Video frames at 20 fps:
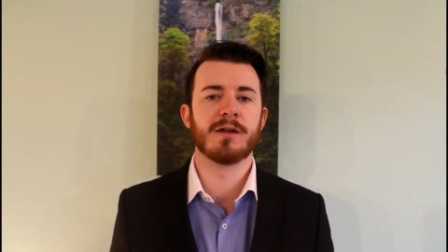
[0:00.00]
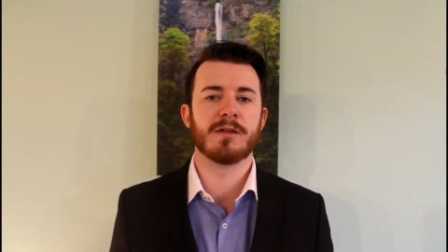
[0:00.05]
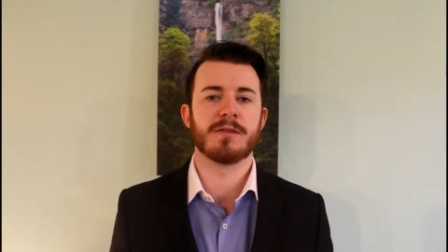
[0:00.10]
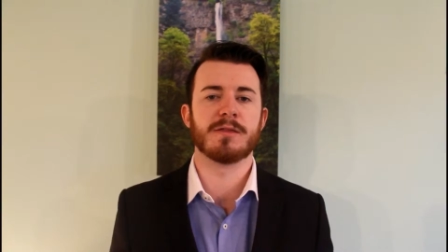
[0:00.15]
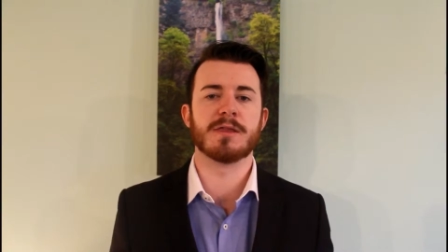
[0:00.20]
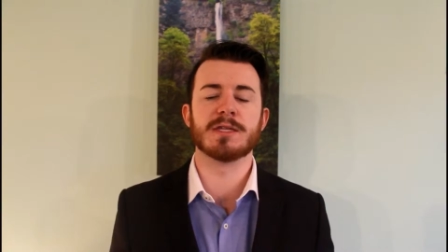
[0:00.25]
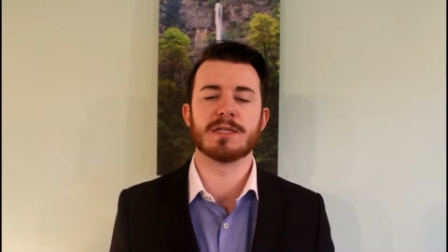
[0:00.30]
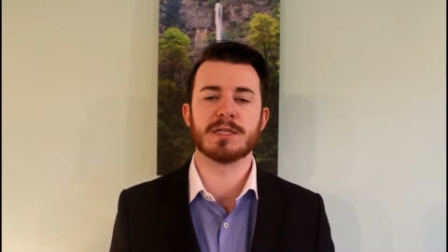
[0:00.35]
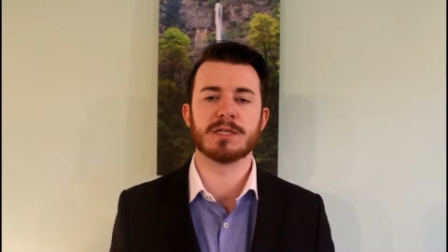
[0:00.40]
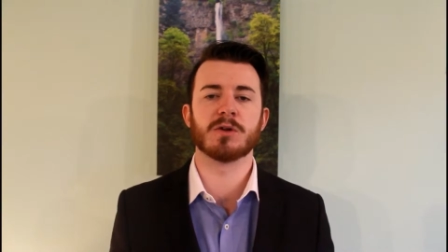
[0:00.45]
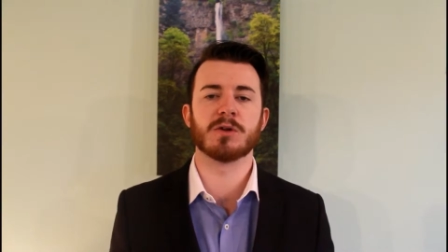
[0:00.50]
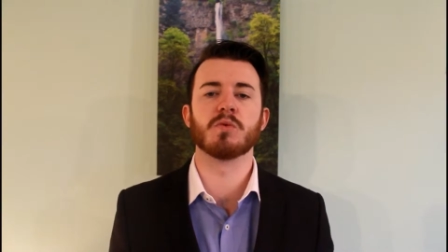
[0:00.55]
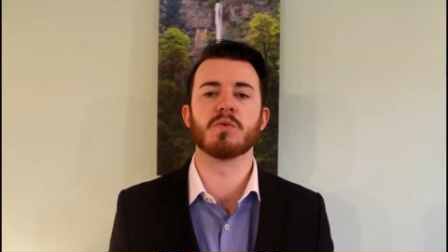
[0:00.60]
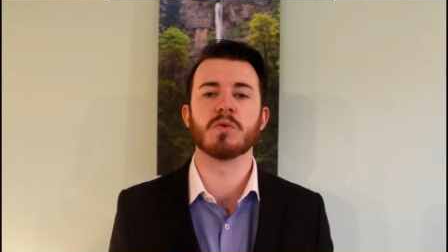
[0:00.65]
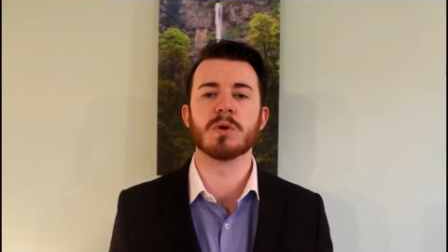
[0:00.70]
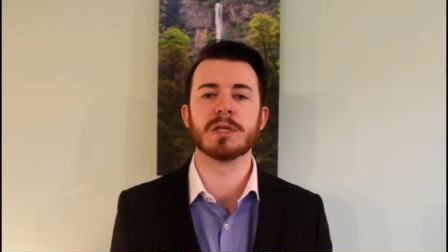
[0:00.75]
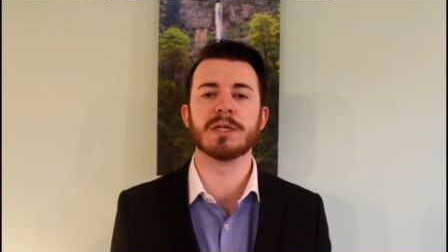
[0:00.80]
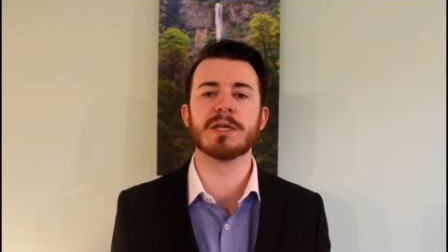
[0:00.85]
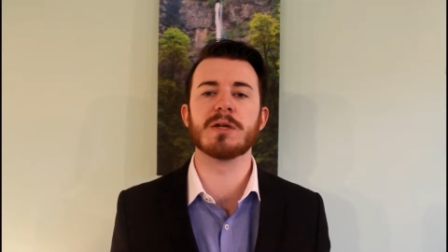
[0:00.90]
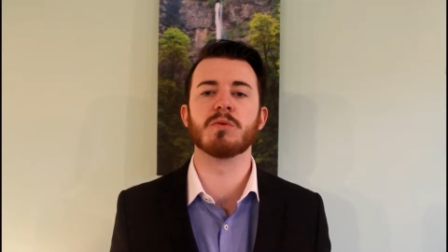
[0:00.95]
this is a
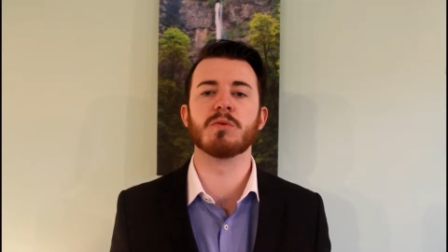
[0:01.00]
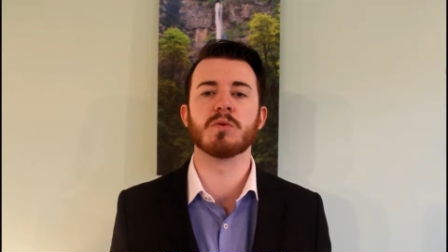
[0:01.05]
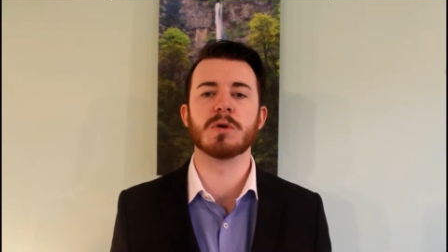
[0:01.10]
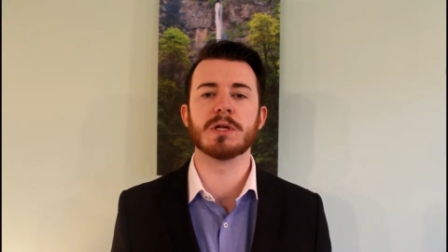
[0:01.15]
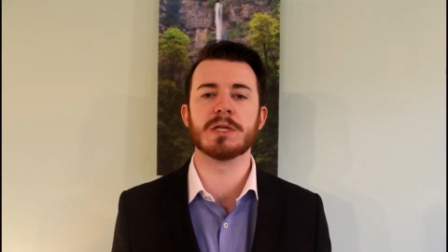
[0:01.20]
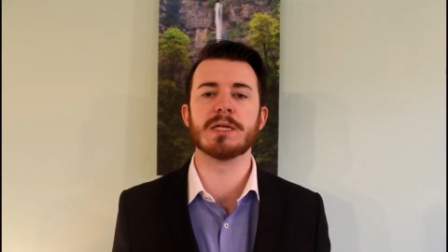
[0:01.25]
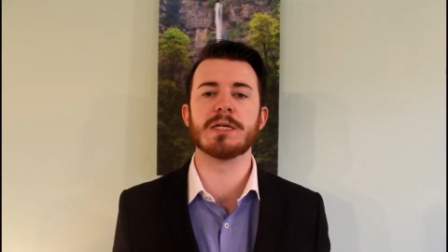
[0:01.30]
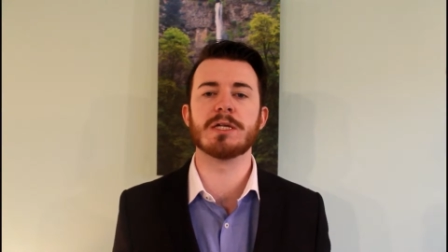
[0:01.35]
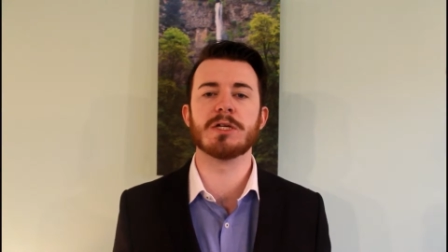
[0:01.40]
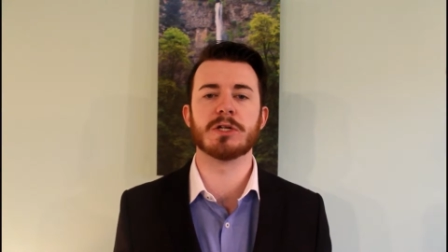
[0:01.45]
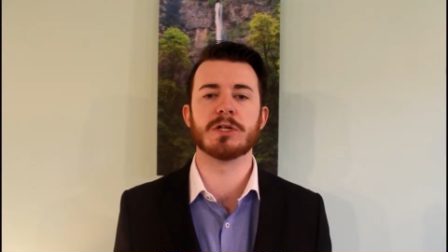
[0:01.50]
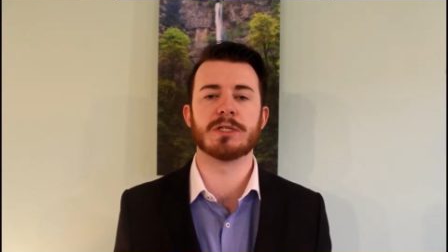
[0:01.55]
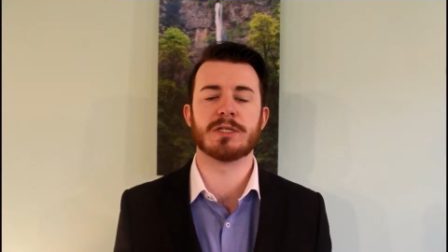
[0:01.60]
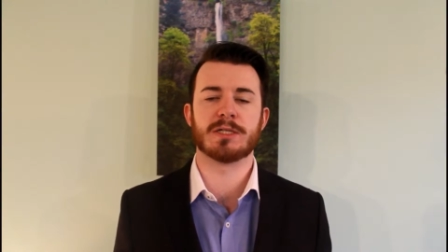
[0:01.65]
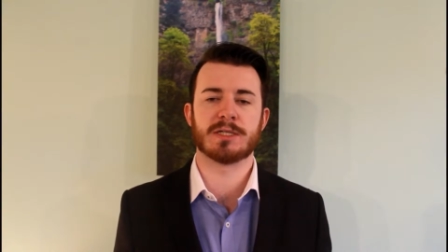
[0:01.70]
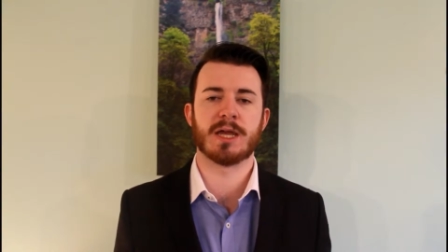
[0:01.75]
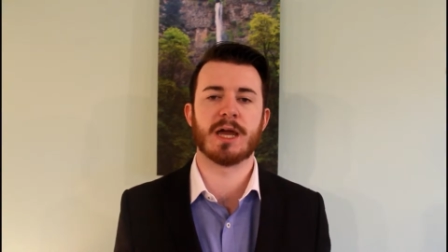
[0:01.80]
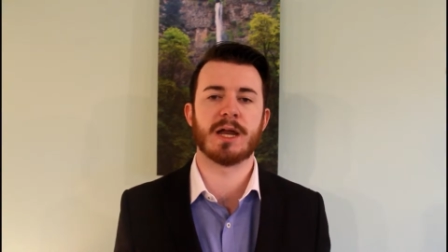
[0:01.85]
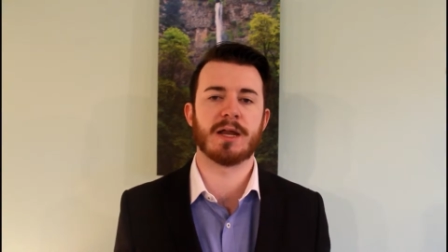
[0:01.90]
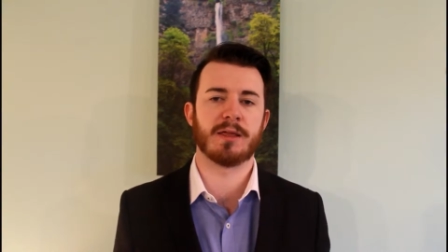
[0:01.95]
really, really good
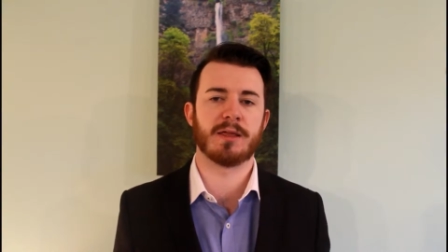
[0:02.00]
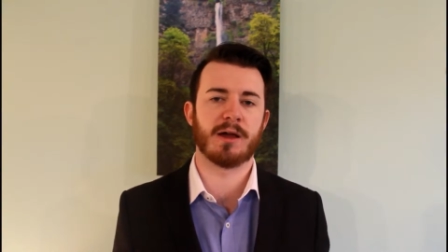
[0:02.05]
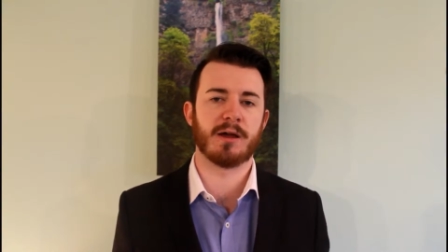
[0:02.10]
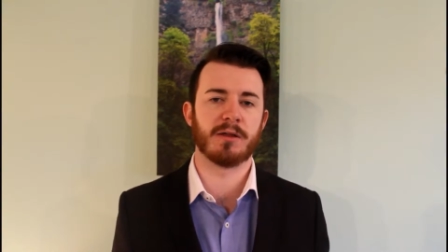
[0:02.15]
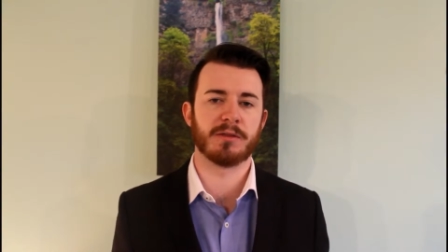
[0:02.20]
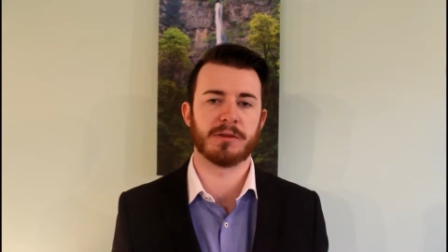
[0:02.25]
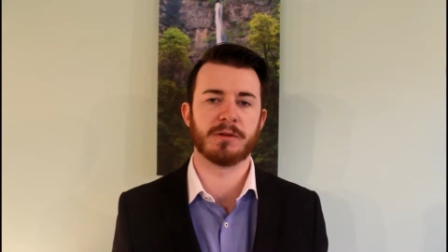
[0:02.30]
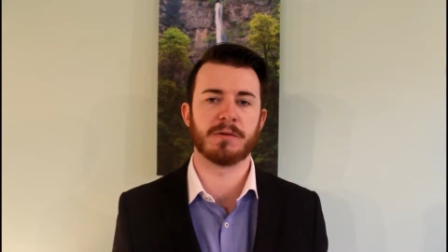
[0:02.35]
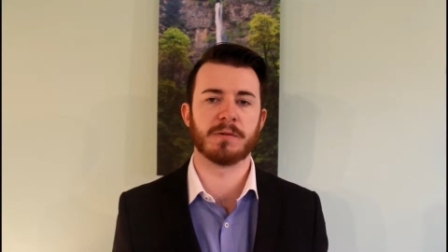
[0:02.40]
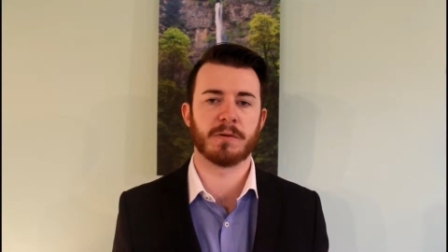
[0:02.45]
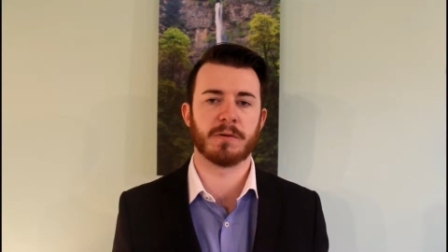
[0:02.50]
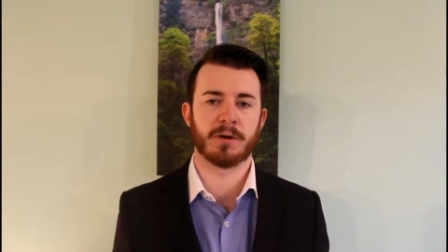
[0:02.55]
sign of the health of your